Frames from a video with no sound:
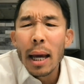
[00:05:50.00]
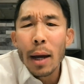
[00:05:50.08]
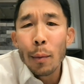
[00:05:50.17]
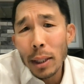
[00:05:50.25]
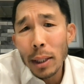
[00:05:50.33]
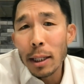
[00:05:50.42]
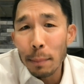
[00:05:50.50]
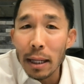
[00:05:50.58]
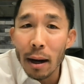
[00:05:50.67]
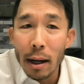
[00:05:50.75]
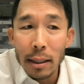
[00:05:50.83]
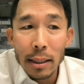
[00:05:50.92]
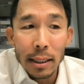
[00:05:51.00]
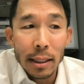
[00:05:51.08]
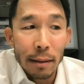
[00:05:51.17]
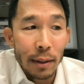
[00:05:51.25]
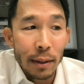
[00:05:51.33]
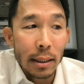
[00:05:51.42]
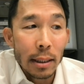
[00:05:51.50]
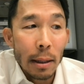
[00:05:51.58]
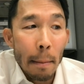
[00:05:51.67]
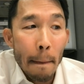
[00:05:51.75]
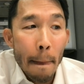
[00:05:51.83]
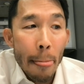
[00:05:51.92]
And we need to be cognizant of this.
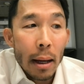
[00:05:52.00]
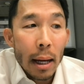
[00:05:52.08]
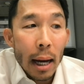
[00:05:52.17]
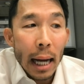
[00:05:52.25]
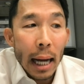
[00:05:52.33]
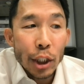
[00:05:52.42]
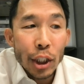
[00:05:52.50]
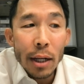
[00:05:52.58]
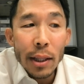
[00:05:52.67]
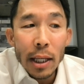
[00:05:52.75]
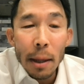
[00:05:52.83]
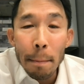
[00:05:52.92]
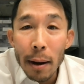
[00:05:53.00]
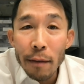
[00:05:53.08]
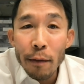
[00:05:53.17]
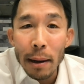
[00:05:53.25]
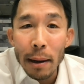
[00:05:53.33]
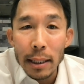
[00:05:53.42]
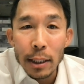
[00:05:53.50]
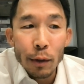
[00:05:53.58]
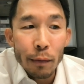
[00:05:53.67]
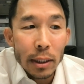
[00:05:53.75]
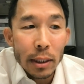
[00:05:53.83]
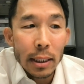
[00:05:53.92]
I share the above about
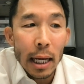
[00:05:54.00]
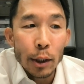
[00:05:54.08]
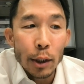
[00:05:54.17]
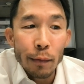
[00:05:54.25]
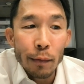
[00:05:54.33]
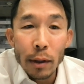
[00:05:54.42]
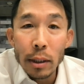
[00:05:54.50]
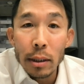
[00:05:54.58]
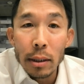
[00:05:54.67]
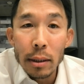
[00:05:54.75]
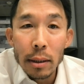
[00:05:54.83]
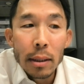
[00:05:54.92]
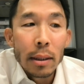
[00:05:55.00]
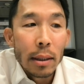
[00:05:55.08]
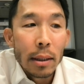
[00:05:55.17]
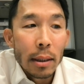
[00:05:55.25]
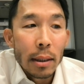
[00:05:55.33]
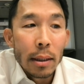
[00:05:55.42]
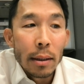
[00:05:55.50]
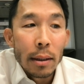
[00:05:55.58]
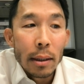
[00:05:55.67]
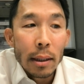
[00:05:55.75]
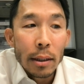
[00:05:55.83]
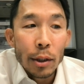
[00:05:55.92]
introverts and extroverts
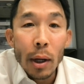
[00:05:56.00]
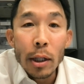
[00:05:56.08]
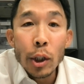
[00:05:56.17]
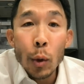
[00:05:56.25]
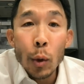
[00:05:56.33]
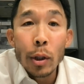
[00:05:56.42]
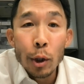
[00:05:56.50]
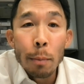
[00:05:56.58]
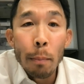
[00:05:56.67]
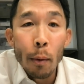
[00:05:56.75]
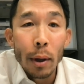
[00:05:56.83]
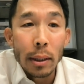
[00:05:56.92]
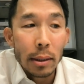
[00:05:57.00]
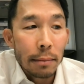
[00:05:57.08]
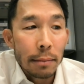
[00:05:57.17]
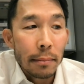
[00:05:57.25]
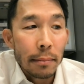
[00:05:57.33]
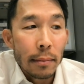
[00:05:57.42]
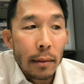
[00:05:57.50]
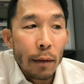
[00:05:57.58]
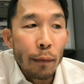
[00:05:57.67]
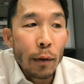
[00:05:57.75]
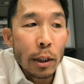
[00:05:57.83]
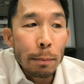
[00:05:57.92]
to underscore two points. The
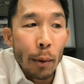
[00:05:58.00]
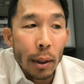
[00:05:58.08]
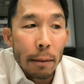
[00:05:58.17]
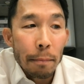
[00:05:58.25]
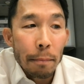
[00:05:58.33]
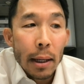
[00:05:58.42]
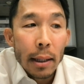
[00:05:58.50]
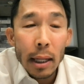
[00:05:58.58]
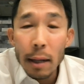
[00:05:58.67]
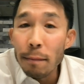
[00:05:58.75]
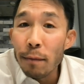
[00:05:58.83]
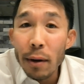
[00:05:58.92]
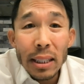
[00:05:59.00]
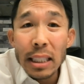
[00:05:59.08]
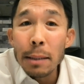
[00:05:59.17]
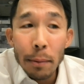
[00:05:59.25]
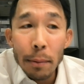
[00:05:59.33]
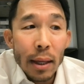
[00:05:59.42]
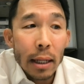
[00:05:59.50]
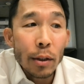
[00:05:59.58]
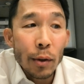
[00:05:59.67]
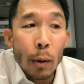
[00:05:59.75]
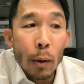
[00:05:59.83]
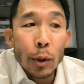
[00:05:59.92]
first point, that I'm very sympathetic
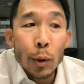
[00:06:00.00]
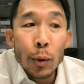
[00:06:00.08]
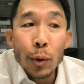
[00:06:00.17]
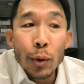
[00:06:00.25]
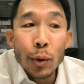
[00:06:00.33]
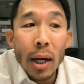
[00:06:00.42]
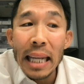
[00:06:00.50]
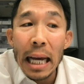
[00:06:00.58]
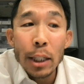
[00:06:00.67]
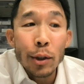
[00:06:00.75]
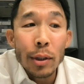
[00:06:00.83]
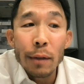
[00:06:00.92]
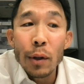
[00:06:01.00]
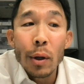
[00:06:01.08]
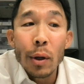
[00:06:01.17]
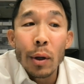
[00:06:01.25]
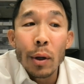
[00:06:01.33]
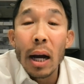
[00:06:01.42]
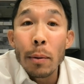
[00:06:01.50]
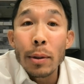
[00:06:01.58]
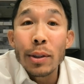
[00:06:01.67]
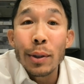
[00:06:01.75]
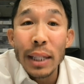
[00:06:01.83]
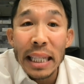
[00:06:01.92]
to those who do not naturally feel
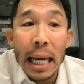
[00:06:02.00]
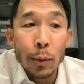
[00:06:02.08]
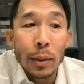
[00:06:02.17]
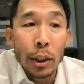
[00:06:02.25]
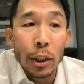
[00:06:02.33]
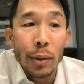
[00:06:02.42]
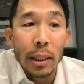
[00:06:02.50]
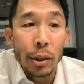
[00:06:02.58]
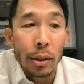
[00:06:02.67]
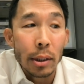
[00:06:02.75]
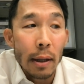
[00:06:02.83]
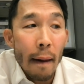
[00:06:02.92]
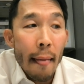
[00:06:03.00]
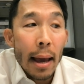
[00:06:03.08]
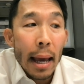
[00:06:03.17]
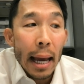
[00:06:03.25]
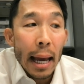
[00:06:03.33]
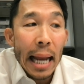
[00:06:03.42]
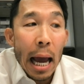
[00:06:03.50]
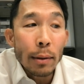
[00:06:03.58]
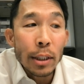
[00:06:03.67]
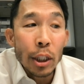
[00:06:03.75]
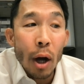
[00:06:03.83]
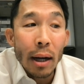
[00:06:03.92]
comfortable to engage with strangers, and how
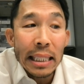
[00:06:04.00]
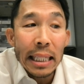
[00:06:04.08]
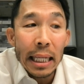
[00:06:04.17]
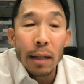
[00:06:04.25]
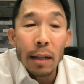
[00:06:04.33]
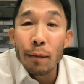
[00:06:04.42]
daunting it can